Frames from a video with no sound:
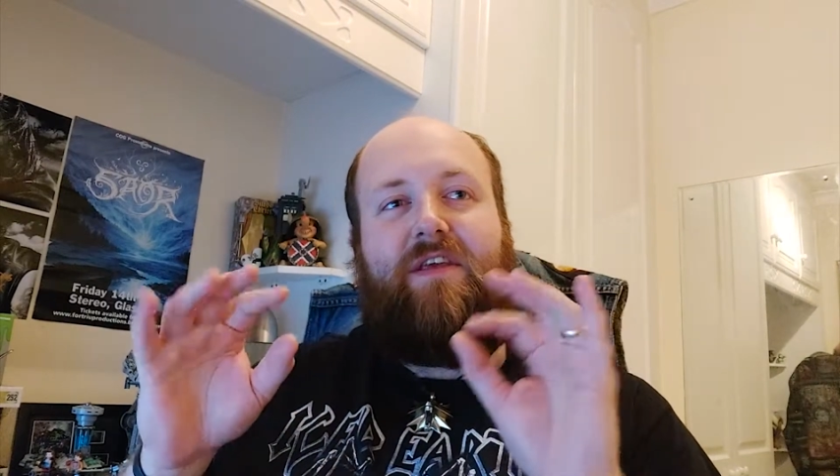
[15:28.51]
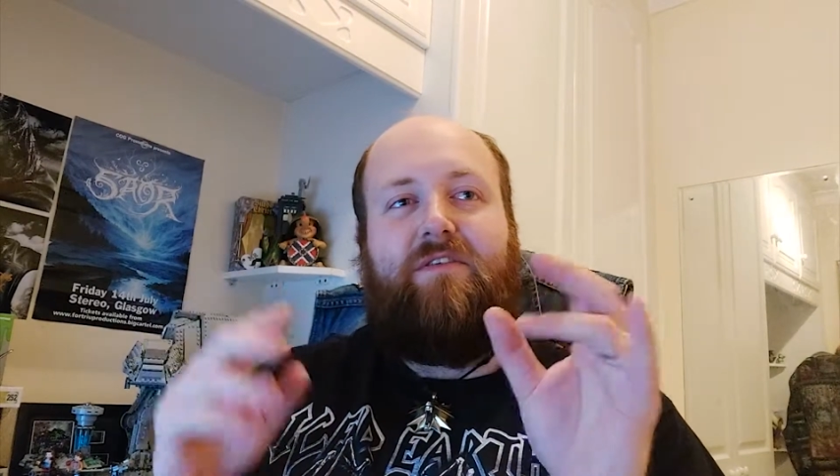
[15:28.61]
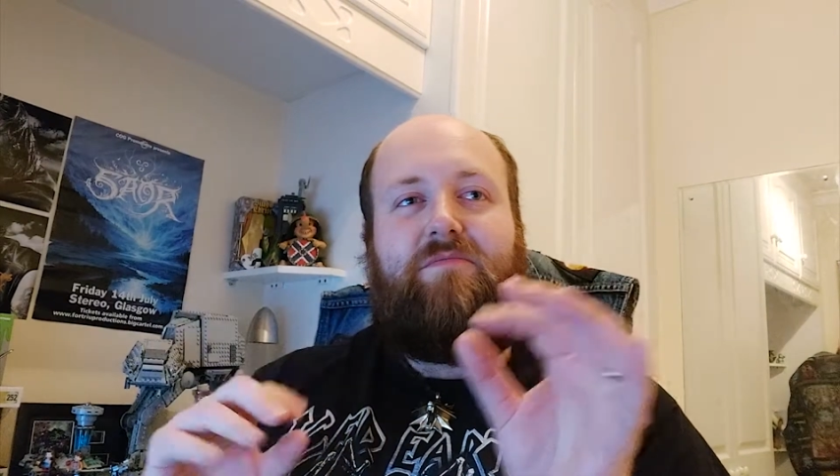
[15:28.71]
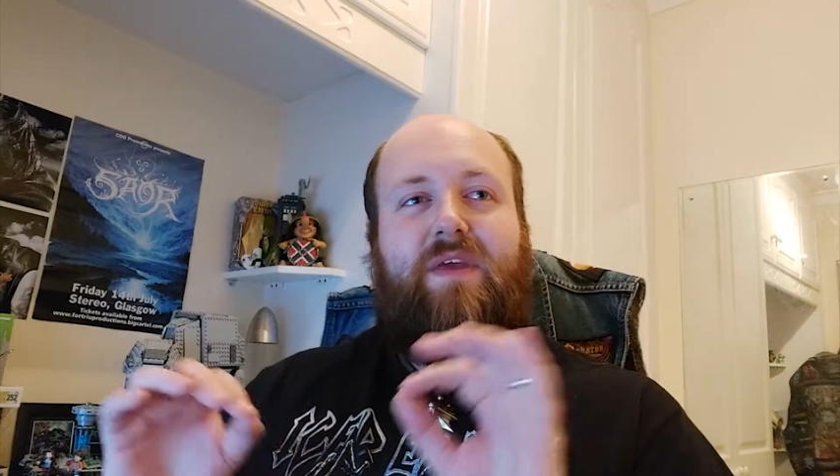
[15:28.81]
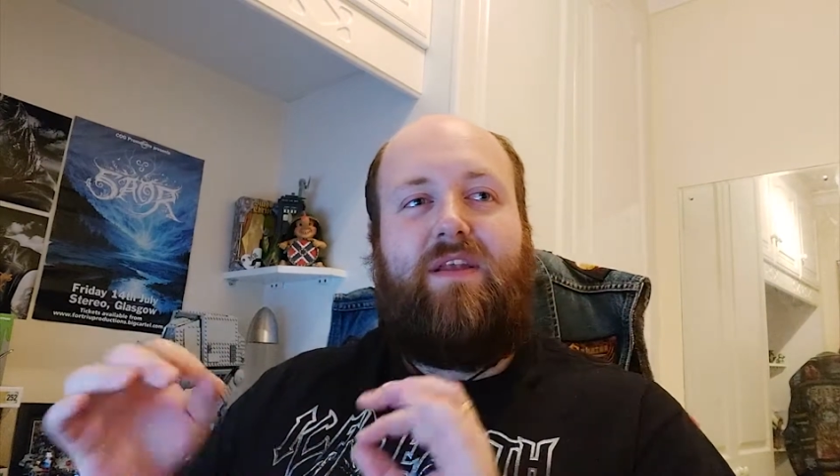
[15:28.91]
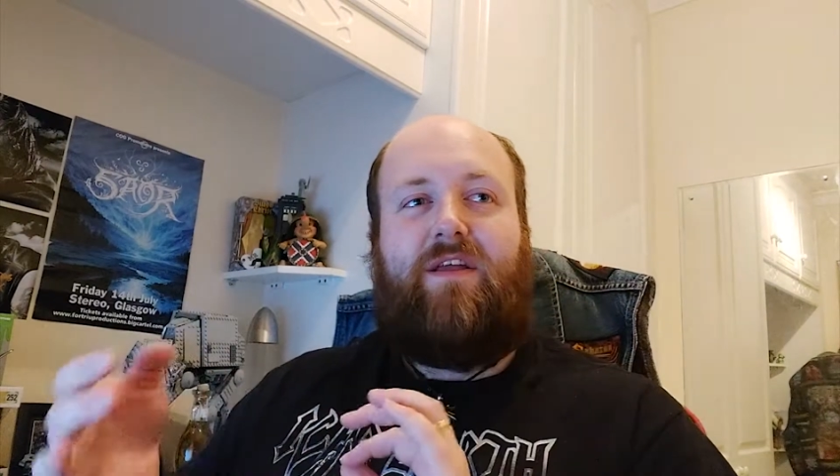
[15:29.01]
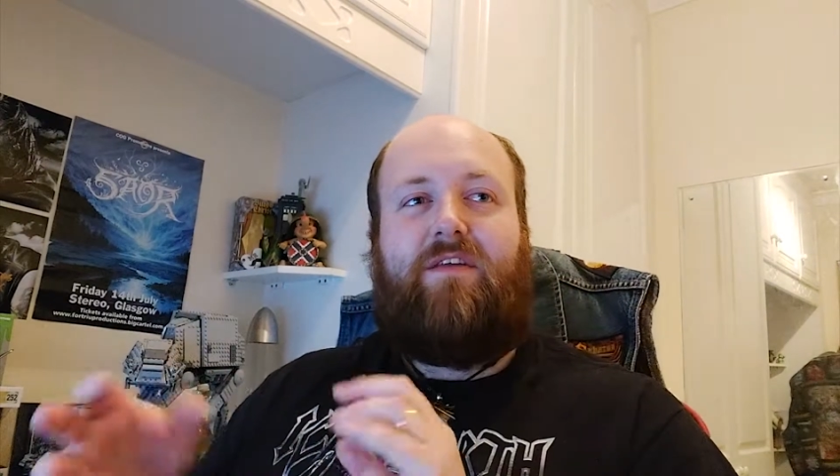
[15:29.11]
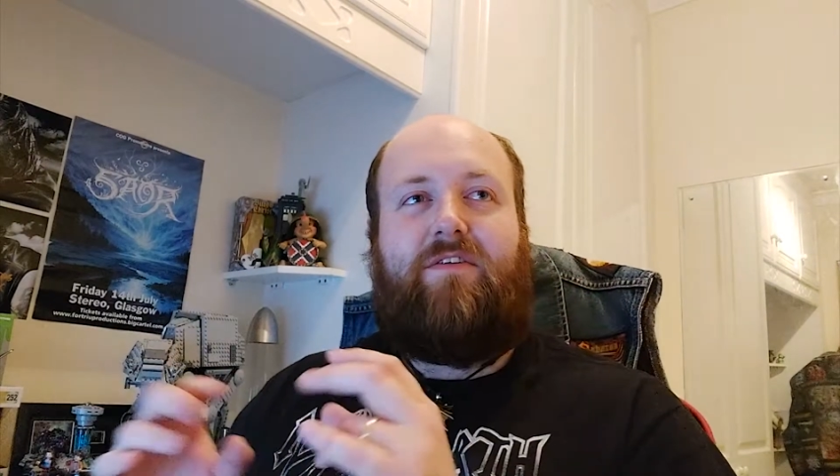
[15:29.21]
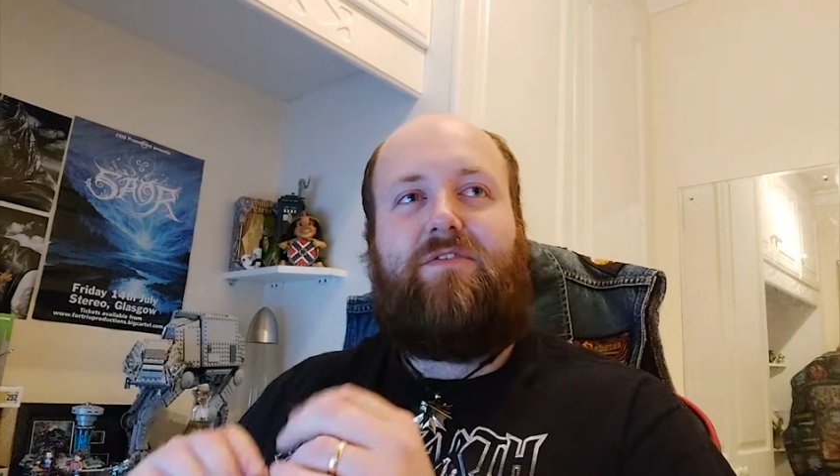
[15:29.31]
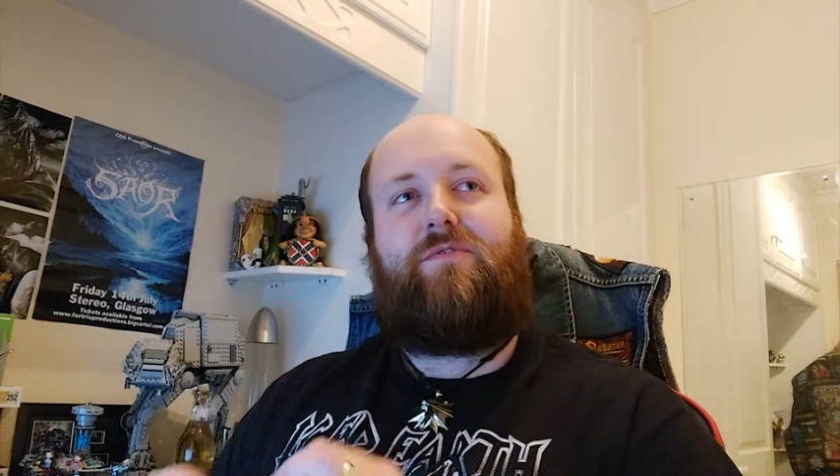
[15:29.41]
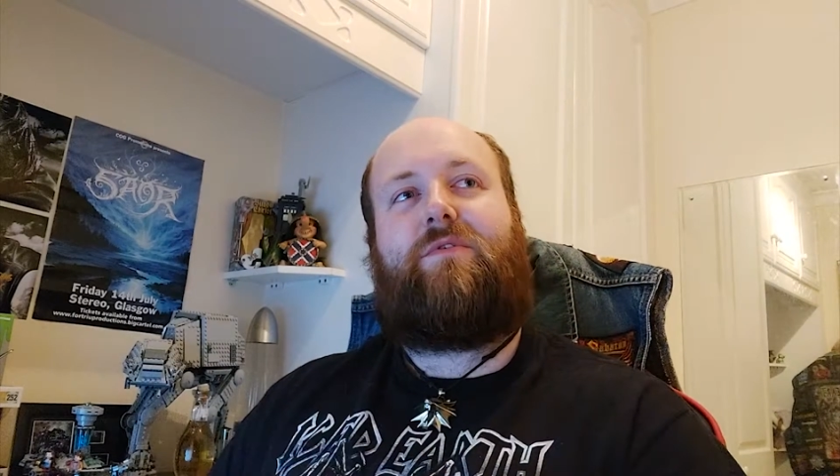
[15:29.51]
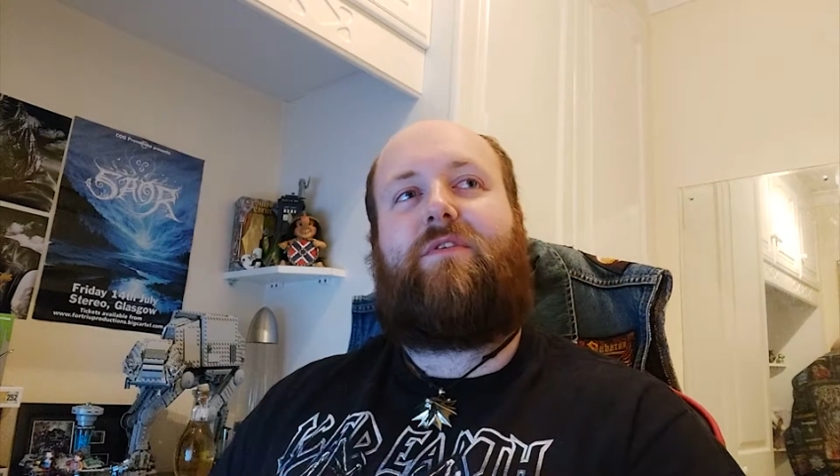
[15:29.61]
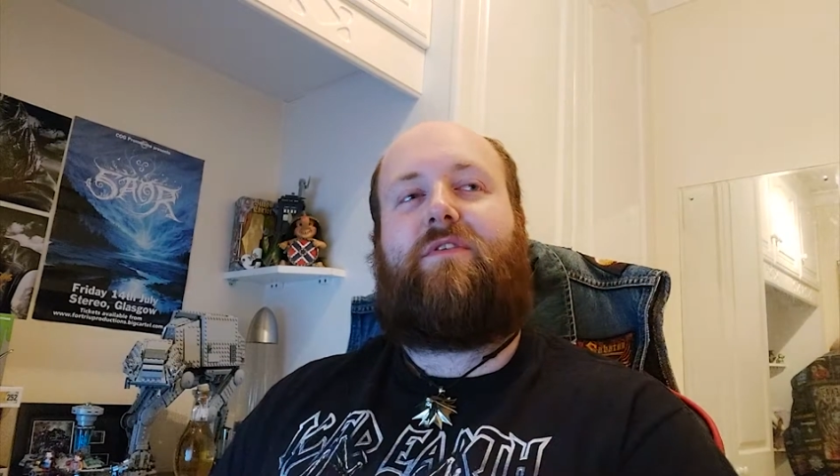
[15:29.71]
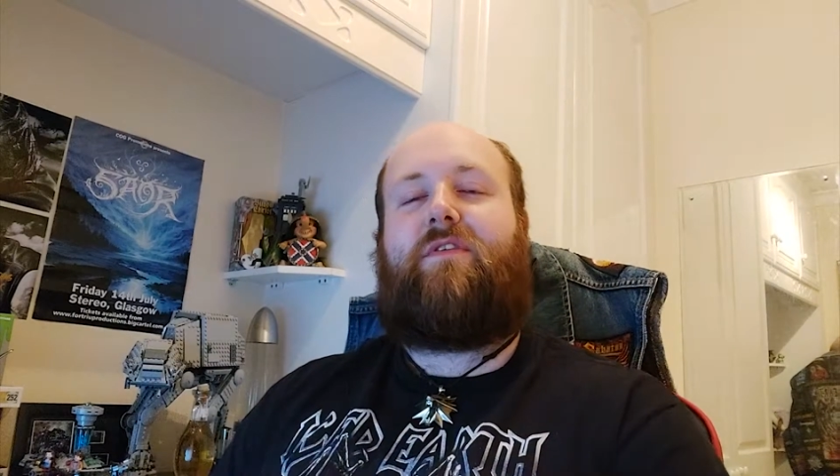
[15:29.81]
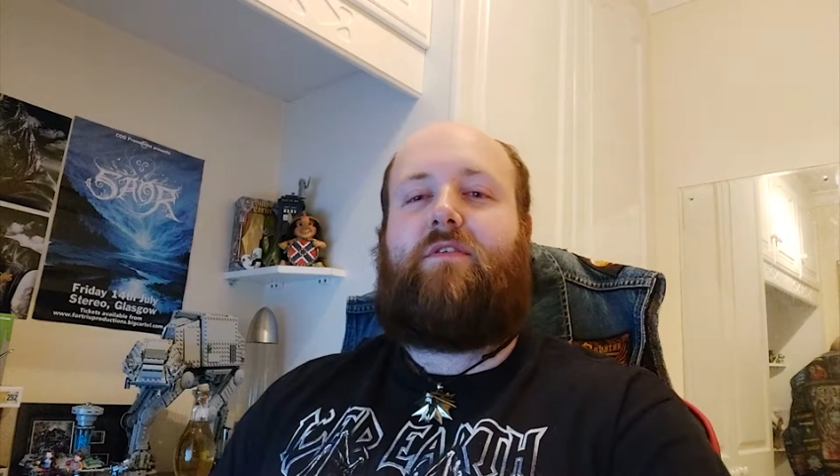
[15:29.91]
hidden meanings and
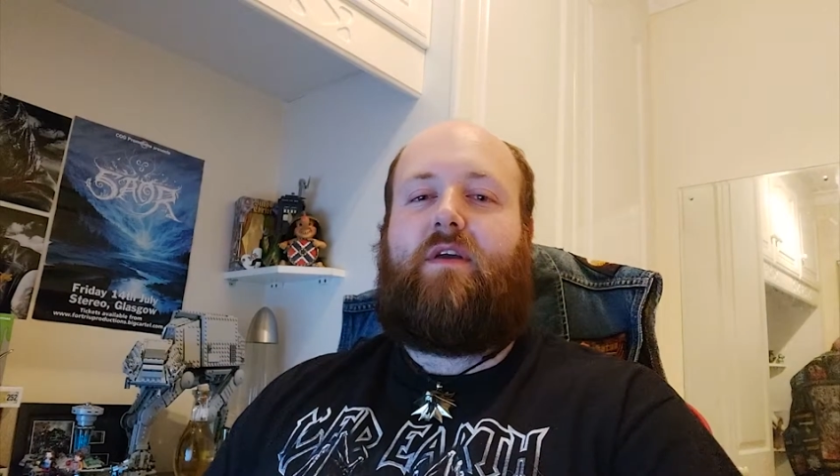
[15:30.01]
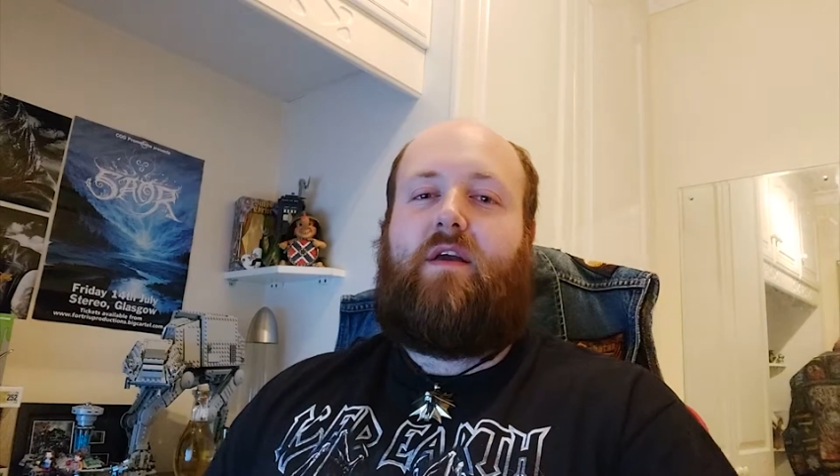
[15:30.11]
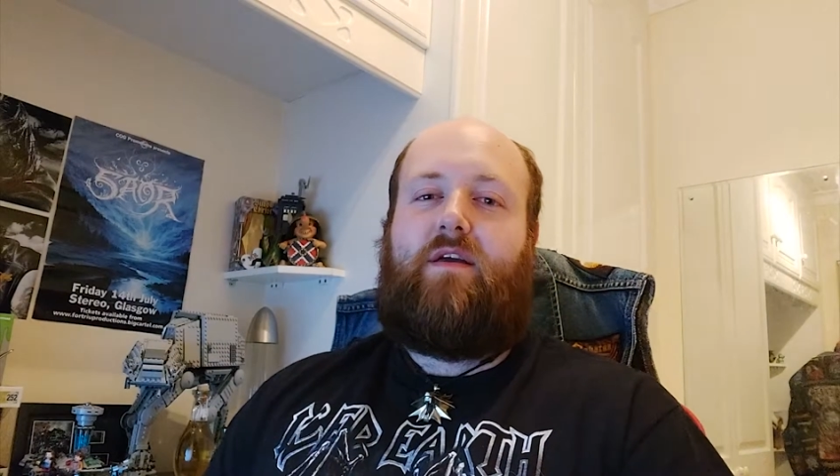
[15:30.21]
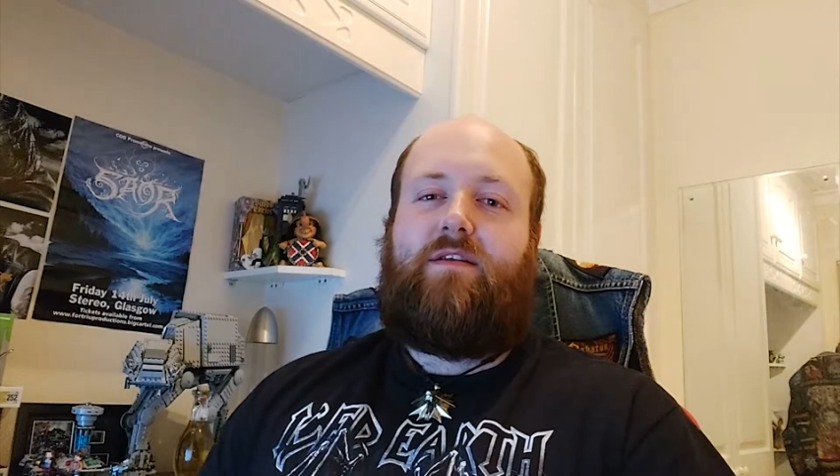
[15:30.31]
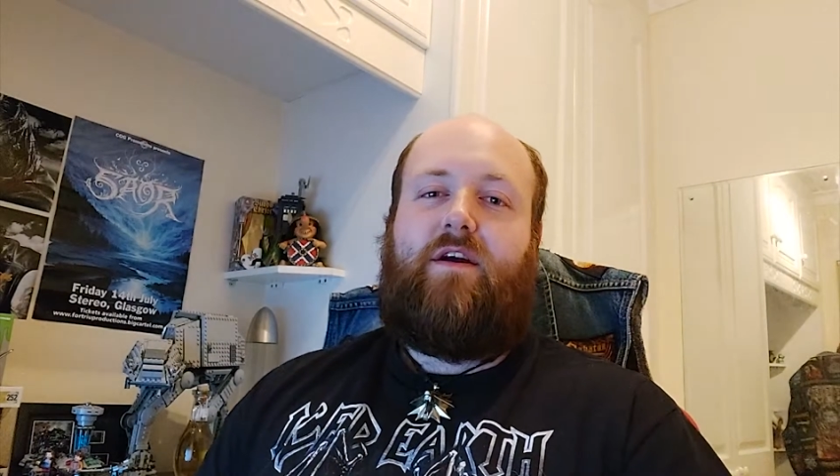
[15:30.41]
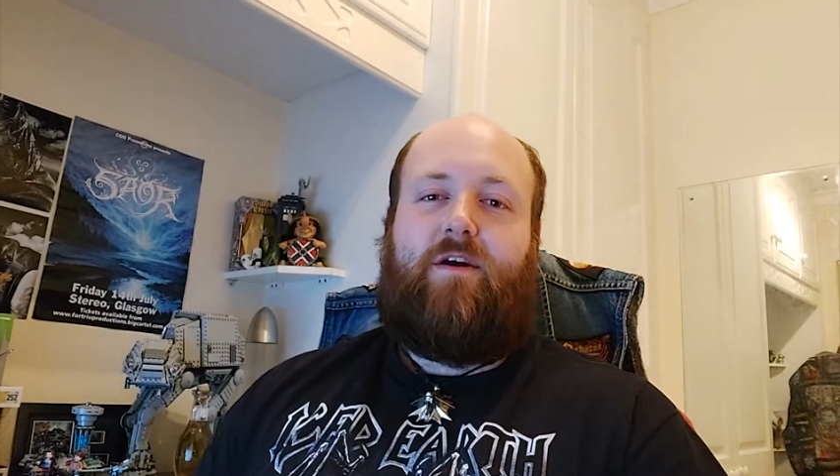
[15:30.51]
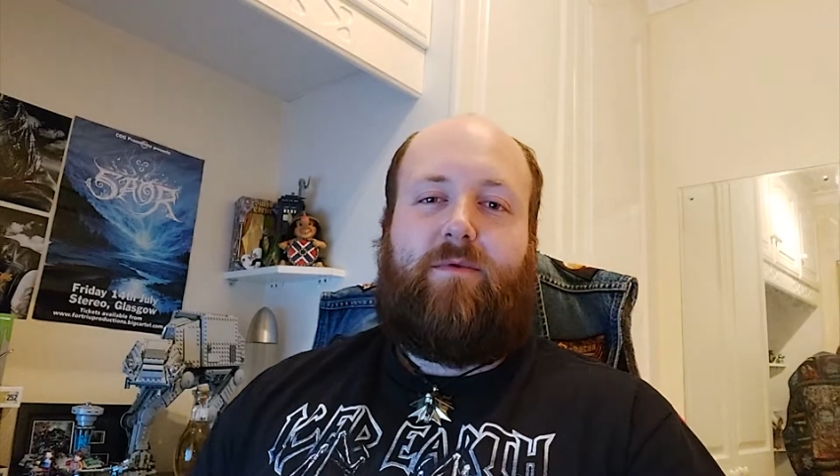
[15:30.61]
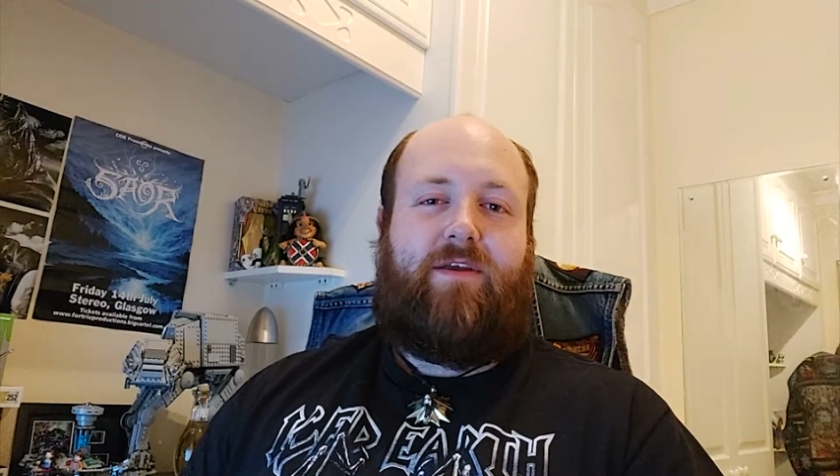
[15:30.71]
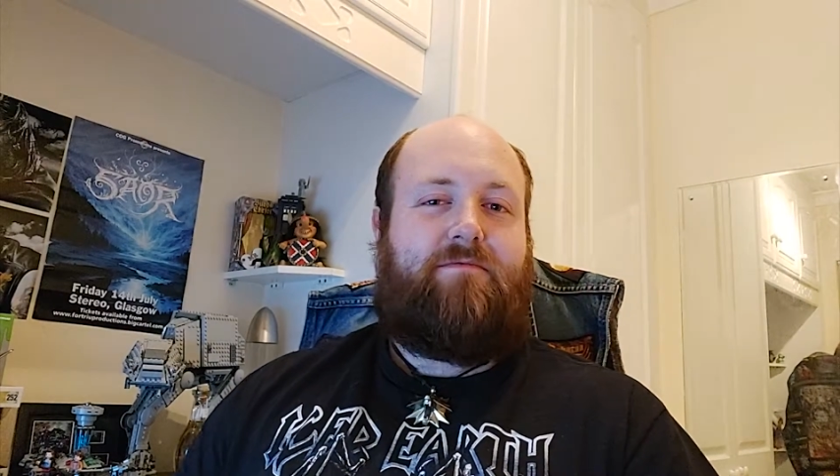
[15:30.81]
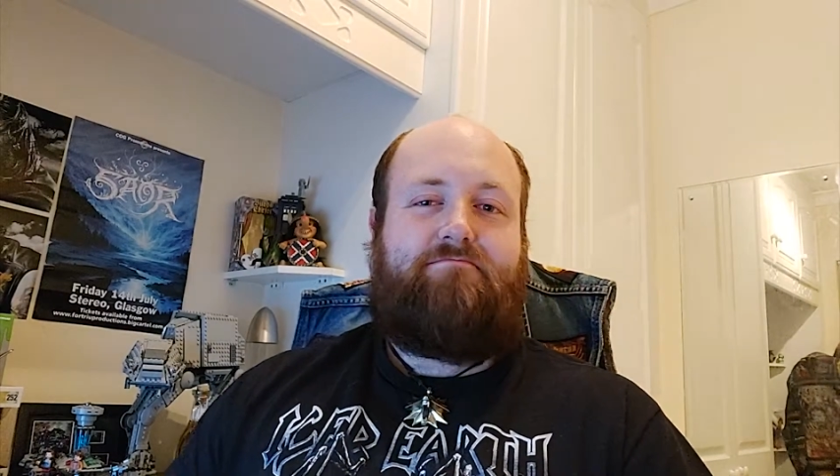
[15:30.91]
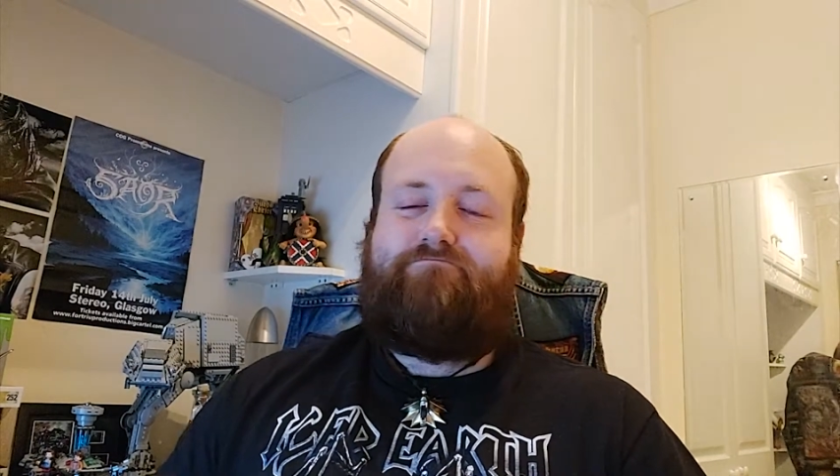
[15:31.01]
nuances. Nah, mate.